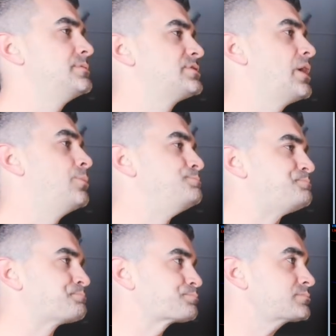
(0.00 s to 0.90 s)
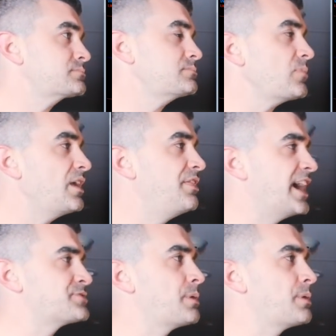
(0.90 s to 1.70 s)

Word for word: So that's